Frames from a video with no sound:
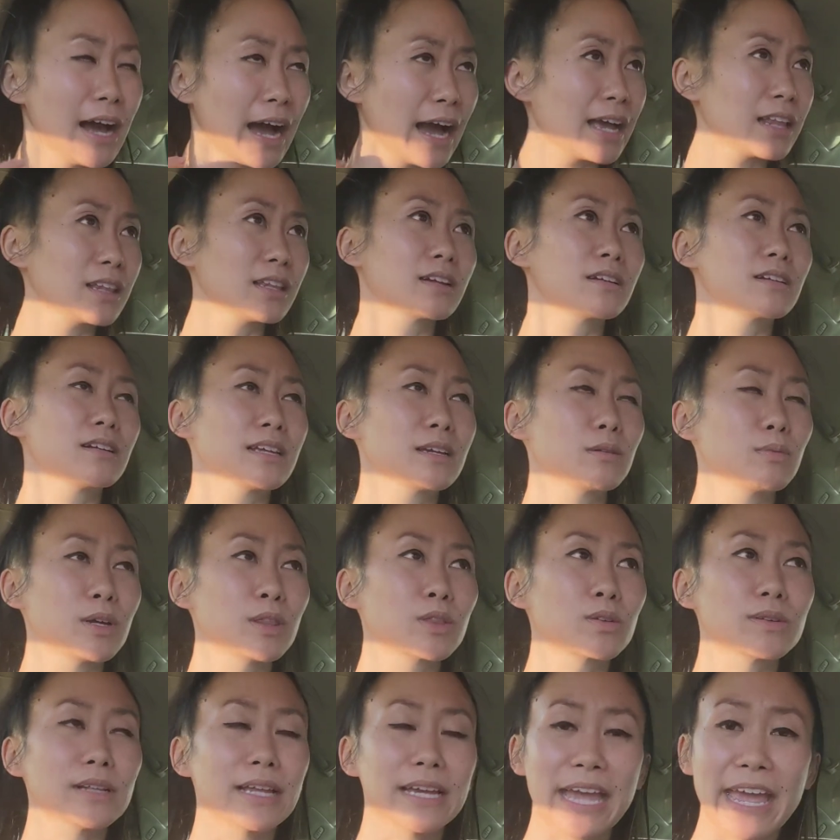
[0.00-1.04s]
I literally went
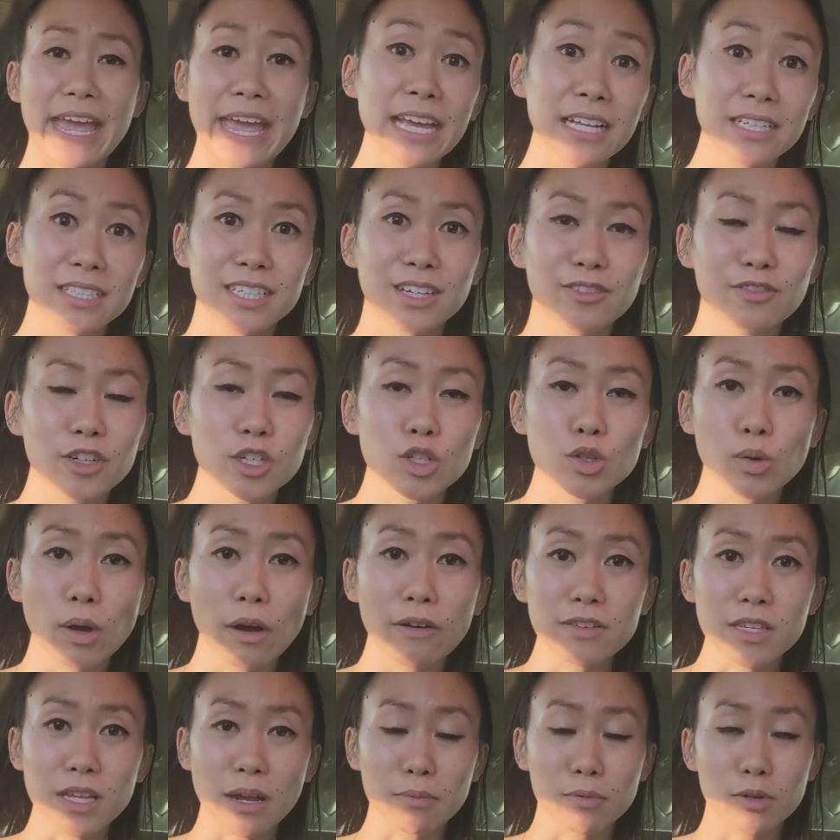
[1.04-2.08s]
through like 8 different
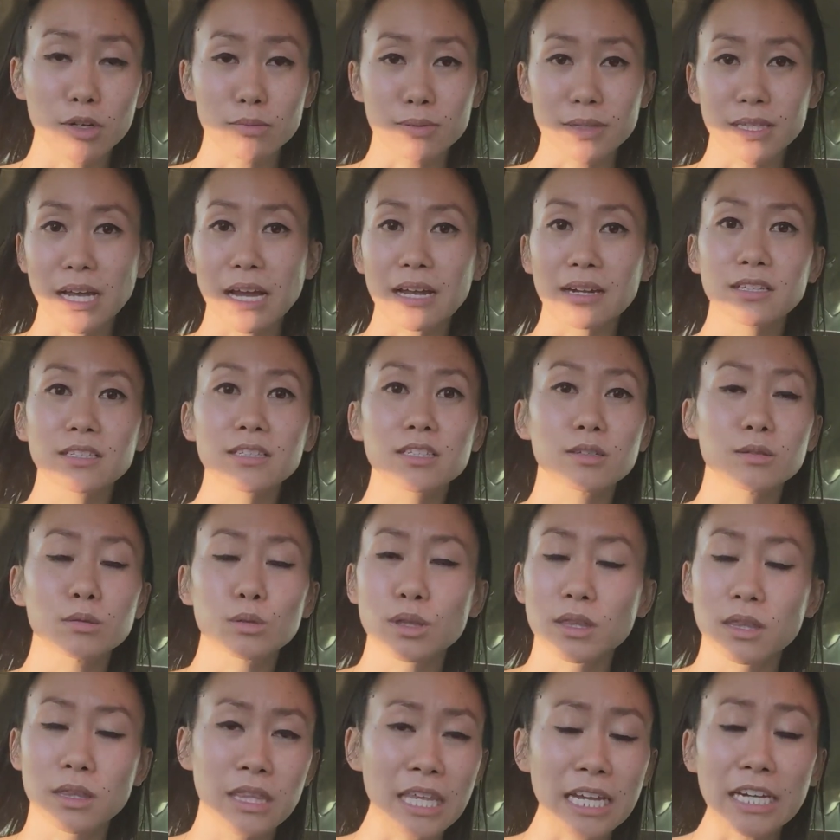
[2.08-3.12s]
12-step groups, got into
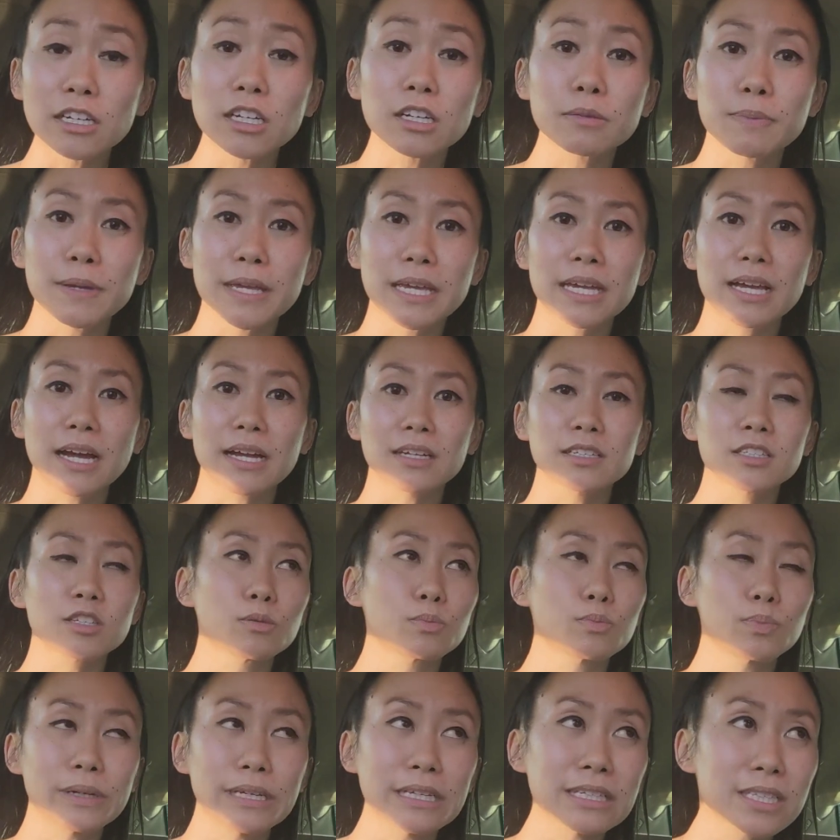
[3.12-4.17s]
therapy, got into
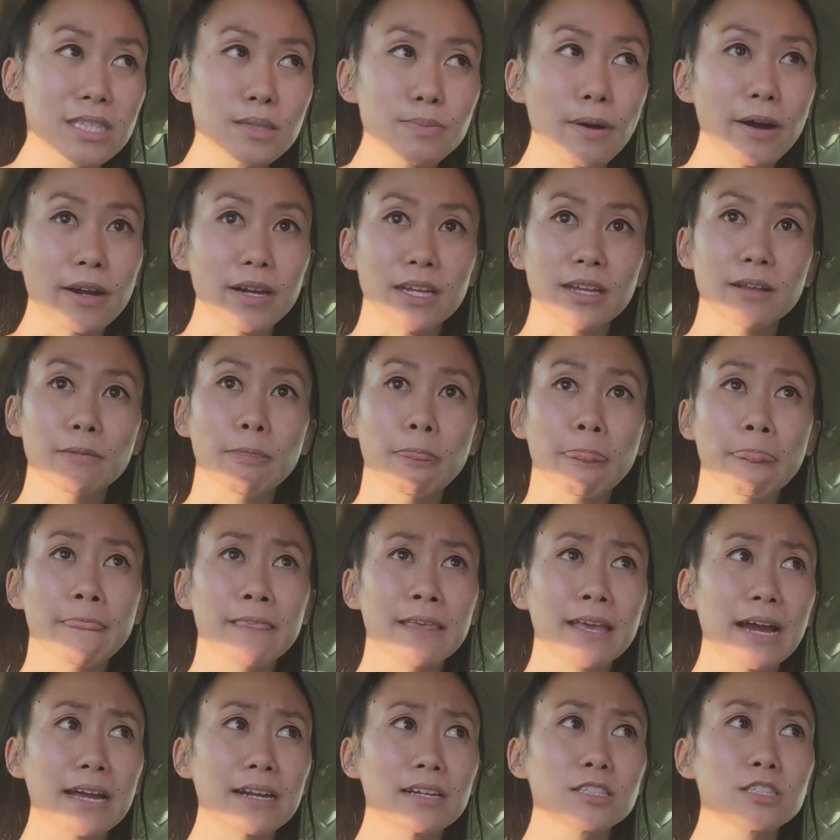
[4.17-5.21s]
brain spotting,
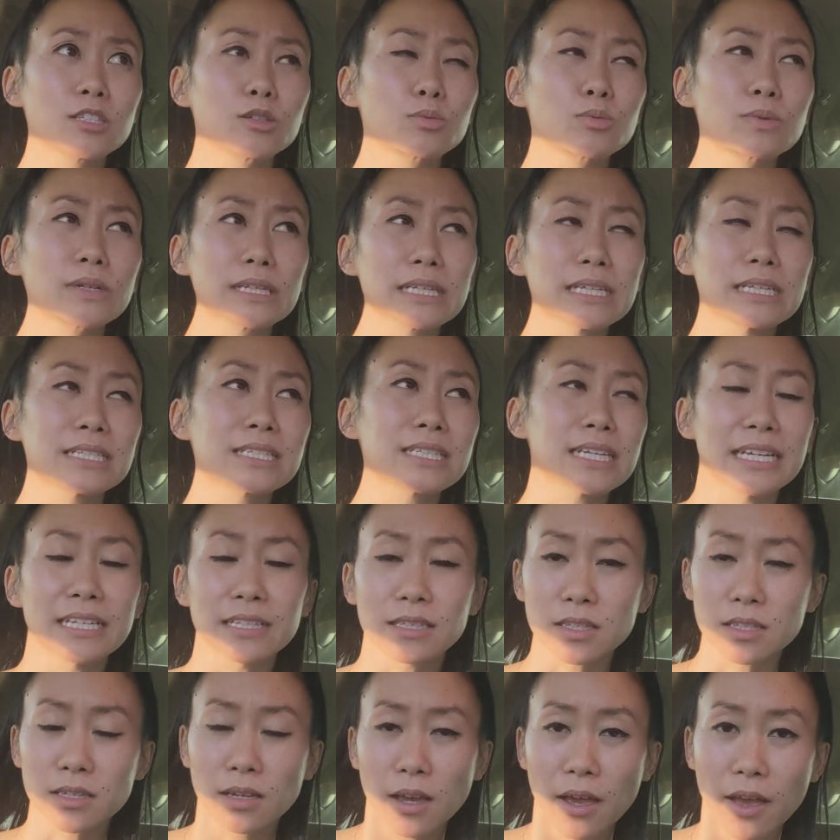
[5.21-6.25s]
got into really
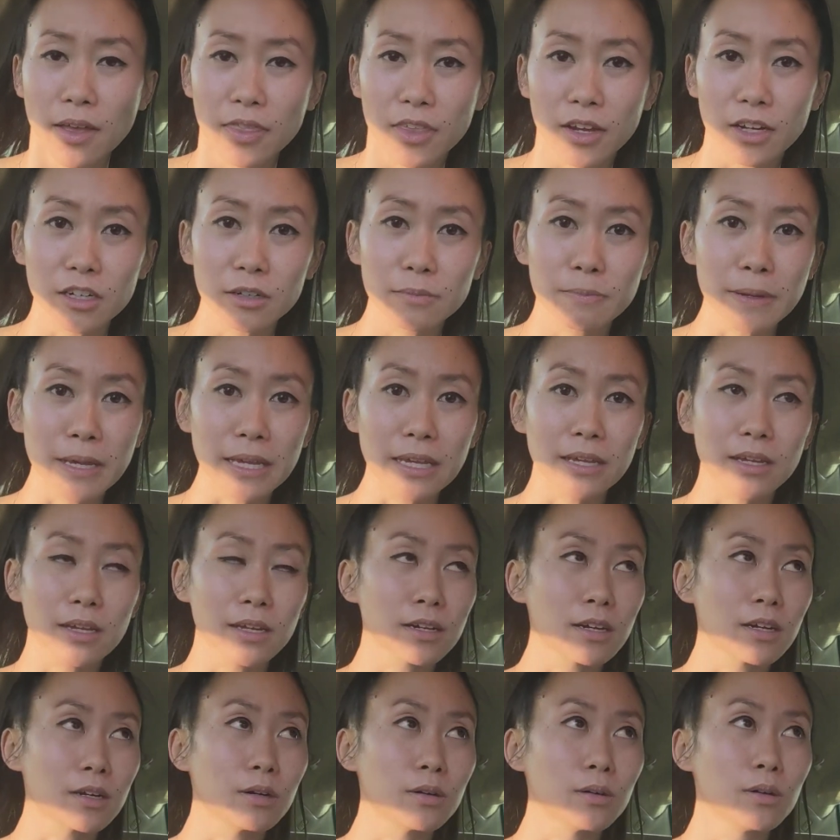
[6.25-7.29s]
intense therapy, you
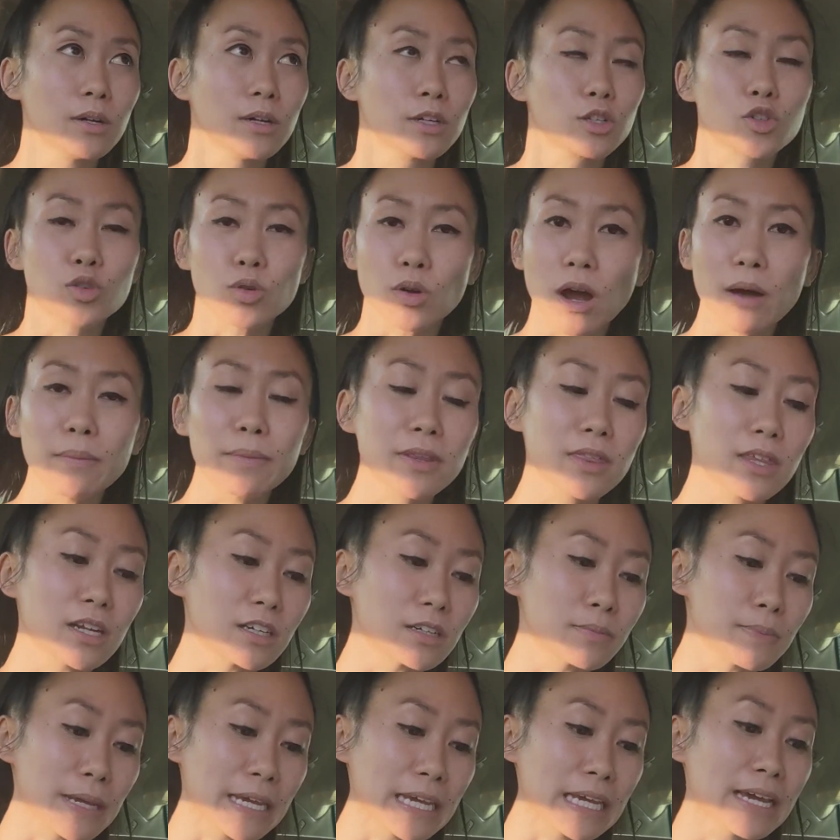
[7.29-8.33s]
know, trauma
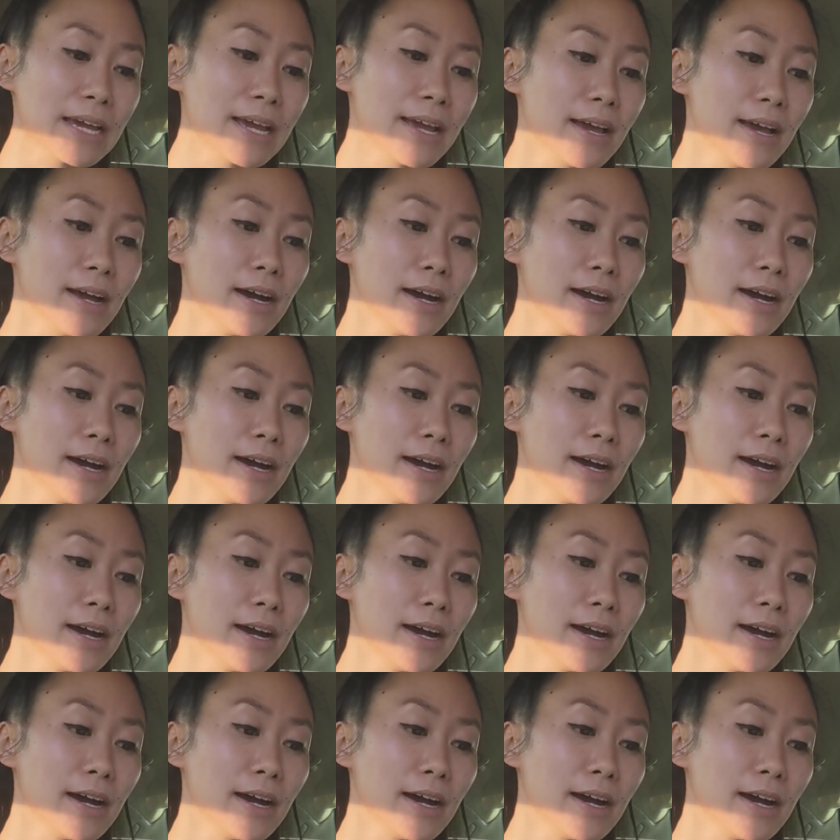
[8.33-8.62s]
therapy.